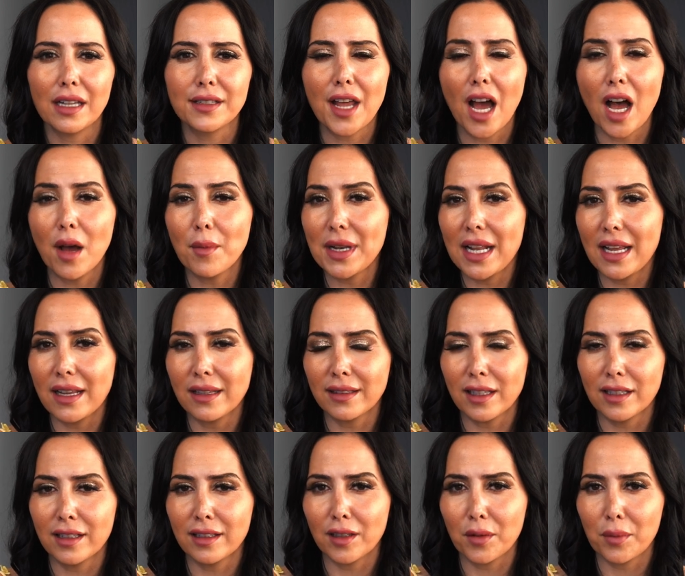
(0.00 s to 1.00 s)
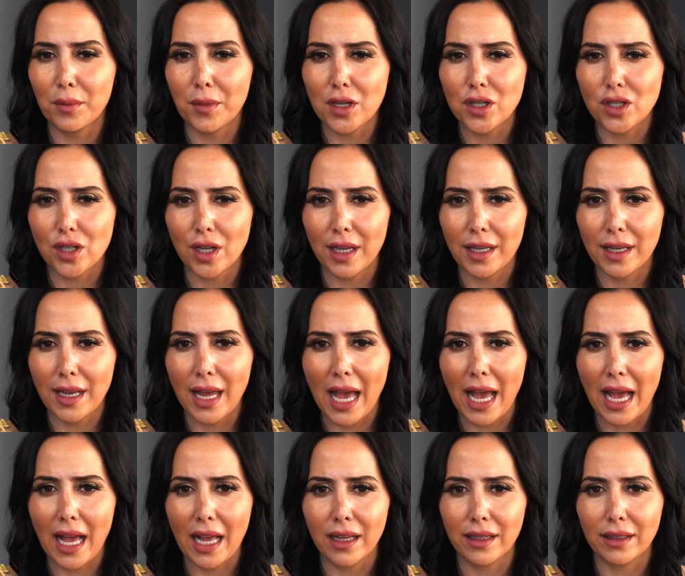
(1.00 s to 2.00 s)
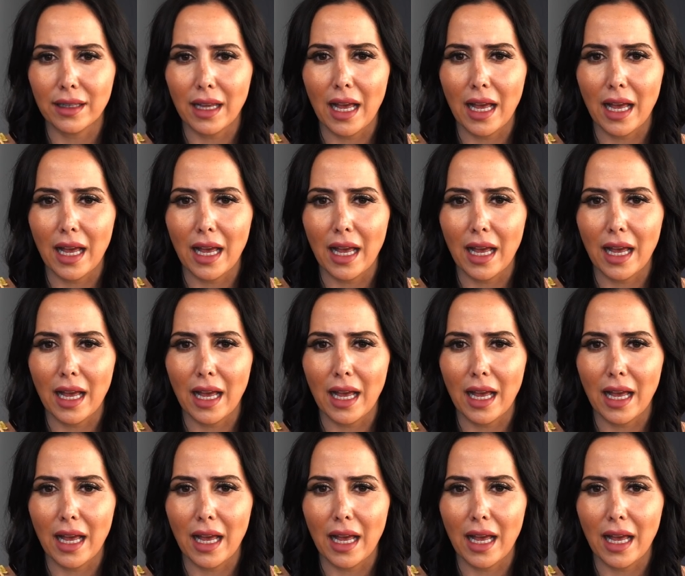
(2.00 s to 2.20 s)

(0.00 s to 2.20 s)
dominance and submission, and